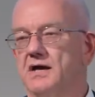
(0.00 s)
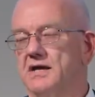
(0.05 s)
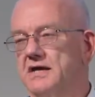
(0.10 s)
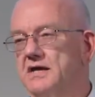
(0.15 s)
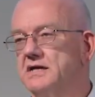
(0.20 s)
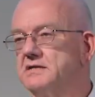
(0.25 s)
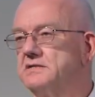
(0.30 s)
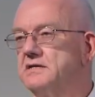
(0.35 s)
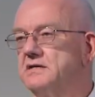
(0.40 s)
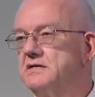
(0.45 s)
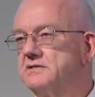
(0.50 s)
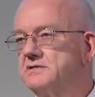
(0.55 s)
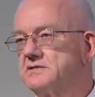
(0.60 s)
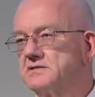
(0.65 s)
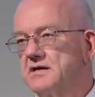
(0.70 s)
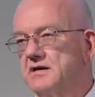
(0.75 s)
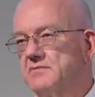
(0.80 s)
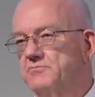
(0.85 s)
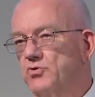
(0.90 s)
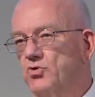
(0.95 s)
It
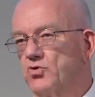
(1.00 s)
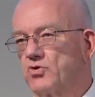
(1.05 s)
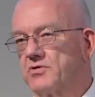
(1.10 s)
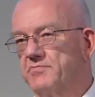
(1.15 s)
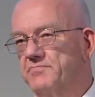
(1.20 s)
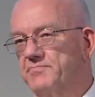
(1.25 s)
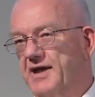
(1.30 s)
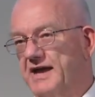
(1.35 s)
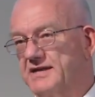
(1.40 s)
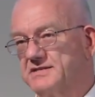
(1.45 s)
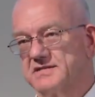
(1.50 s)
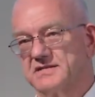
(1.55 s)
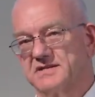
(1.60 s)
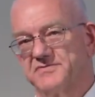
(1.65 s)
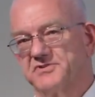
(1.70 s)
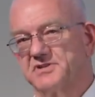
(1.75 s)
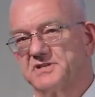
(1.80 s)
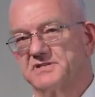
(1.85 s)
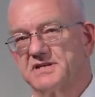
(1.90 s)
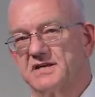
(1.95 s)
is more competitive
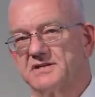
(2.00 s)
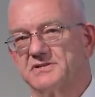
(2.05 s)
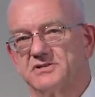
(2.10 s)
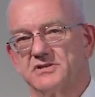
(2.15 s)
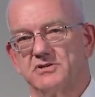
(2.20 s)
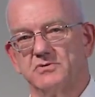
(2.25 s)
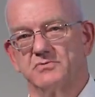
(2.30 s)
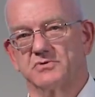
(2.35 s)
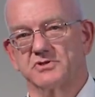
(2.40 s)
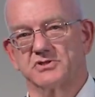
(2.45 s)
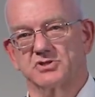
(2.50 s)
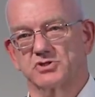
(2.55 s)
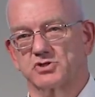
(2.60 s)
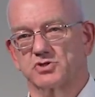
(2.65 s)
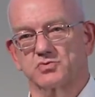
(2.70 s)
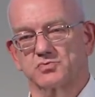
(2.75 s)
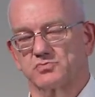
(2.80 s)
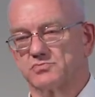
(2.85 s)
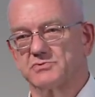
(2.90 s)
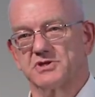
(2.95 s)
in the sense that you can
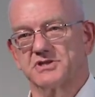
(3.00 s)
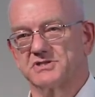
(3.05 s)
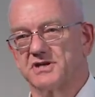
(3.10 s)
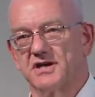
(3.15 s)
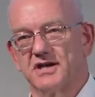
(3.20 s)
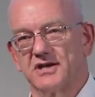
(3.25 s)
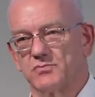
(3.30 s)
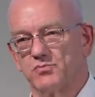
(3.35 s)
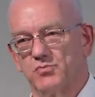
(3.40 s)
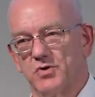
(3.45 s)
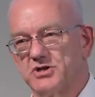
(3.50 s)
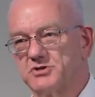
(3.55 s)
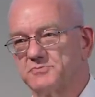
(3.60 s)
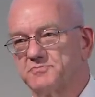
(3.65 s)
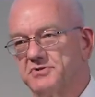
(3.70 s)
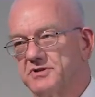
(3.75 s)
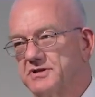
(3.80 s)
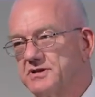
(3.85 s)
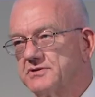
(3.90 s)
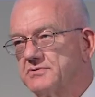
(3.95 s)
decide which
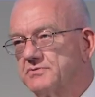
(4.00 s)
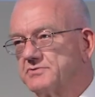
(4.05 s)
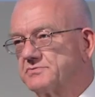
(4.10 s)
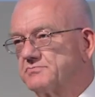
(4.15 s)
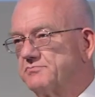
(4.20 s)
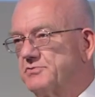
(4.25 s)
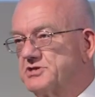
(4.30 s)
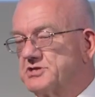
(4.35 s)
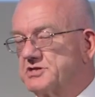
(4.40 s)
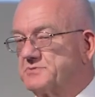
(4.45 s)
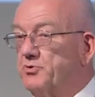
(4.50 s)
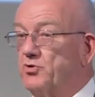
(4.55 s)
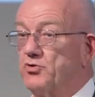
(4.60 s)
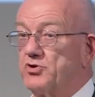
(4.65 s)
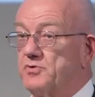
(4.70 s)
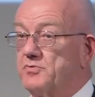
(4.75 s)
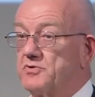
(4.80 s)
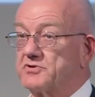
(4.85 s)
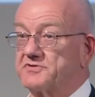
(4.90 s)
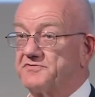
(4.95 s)
sport
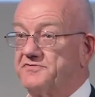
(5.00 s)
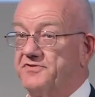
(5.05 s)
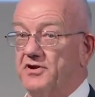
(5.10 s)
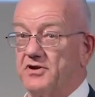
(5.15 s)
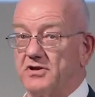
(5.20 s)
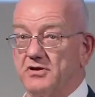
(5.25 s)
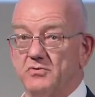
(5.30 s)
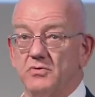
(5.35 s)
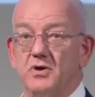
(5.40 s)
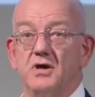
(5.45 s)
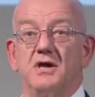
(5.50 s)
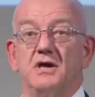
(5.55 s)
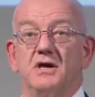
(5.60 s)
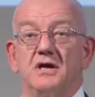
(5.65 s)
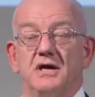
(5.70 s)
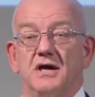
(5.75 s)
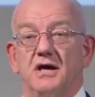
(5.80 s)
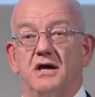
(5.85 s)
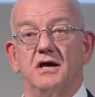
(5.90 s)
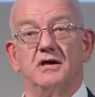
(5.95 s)
you want to follow.
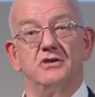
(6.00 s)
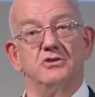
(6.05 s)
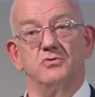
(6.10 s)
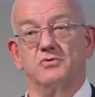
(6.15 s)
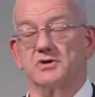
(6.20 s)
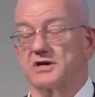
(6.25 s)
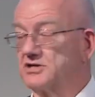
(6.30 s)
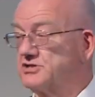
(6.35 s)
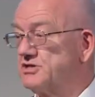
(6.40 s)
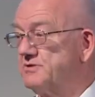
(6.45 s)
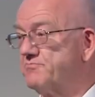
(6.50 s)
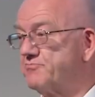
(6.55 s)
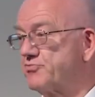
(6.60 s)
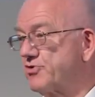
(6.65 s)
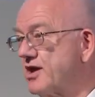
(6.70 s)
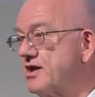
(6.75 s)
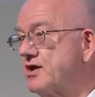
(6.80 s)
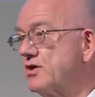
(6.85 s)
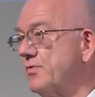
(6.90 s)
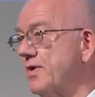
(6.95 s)
You can actually
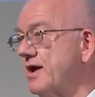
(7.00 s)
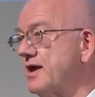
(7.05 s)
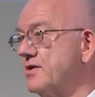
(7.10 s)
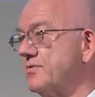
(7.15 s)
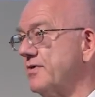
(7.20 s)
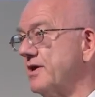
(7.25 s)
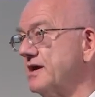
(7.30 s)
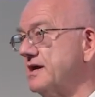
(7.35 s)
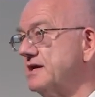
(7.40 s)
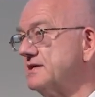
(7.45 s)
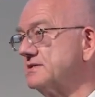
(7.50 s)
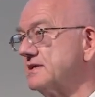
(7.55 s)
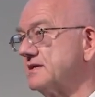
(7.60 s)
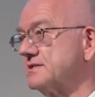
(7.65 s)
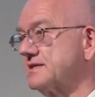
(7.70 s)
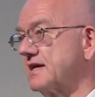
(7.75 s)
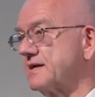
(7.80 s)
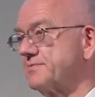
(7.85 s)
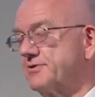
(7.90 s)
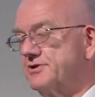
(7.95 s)
break away quite easily and
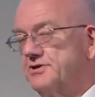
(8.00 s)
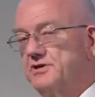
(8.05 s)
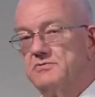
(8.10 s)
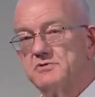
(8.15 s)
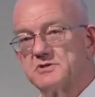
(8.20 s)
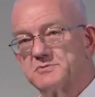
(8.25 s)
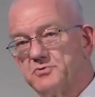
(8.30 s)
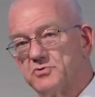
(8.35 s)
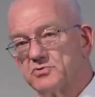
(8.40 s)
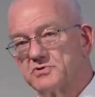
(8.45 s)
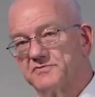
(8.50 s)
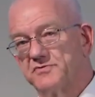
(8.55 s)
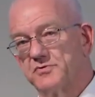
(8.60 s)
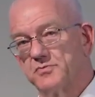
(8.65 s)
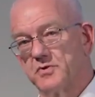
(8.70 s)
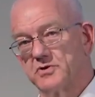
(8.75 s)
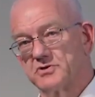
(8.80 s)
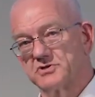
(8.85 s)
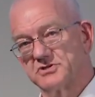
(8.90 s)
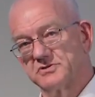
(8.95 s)
set up a new sport if you
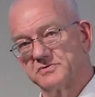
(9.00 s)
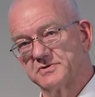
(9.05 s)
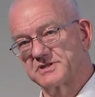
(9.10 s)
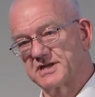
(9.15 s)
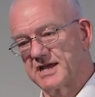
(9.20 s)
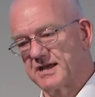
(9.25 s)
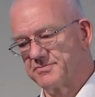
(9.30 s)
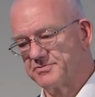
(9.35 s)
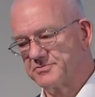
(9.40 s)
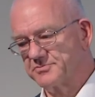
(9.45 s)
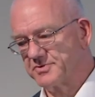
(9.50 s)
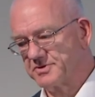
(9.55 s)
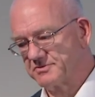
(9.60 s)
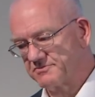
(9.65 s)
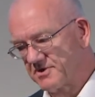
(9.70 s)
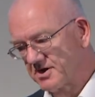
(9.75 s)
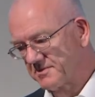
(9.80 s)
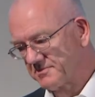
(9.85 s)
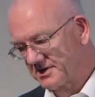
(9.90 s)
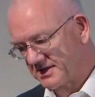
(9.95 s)
want to, as happened with
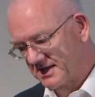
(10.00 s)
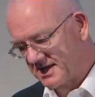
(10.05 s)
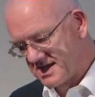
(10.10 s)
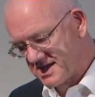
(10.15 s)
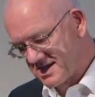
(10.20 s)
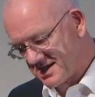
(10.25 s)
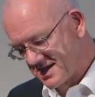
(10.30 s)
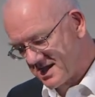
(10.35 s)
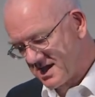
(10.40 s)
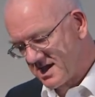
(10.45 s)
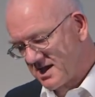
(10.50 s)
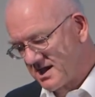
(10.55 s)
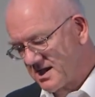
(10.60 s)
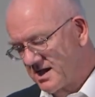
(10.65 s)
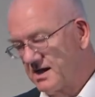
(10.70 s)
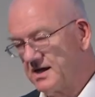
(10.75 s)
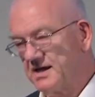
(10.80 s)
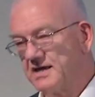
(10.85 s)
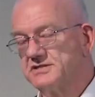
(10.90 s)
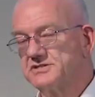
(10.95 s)
rugby league.
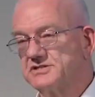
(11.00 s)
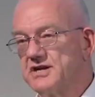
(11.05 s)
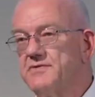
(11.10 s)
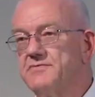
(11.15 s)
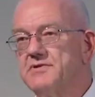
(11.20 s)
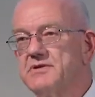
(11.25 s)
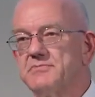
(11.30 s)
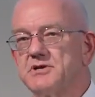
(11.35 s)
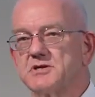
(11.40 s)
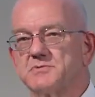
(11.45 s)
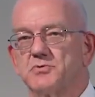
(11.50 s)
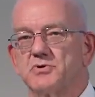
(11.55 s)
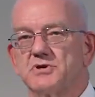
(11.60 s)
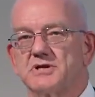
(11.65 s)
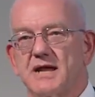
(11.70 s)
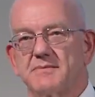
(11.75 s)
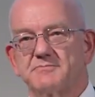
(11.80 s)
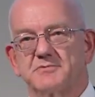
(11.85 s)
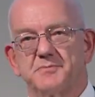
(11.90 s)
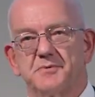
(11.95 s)
It's generally a much more
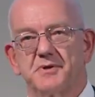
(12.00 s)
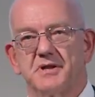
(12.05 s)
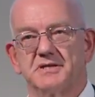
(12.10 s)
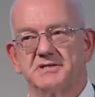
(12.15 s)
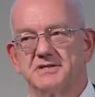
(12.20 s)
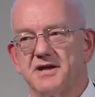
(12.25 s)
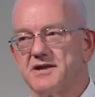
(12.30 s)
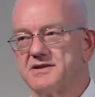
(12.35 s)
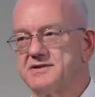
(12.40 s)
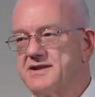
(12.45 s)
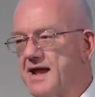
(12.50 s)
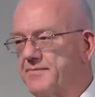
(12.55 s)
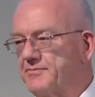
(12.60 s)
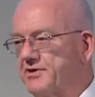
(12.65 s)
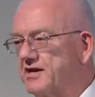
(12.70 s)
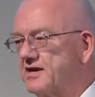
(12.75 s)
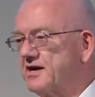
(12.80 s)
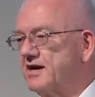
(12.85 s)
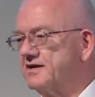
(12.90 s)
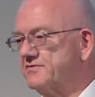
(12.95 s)
adaptable and
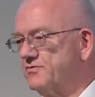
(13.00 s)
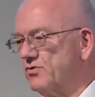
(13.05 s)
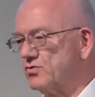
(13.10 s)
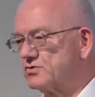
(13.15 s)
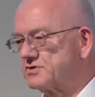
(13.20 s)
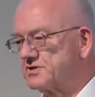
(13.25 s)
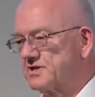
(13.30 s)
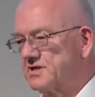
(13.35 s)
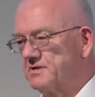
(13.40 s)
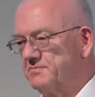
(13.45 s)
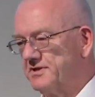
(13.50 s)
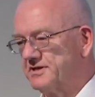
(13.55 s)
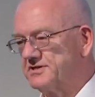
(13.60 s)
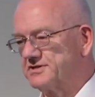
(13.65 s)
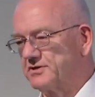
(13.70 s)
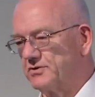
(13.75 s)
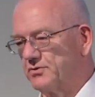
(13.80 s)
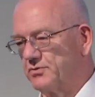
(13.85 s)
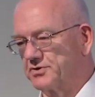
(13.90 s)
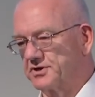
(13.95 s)
dynamic kind of order than the
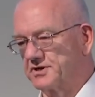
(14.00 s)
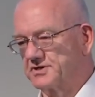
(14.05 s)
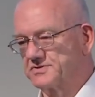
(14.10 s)
political order.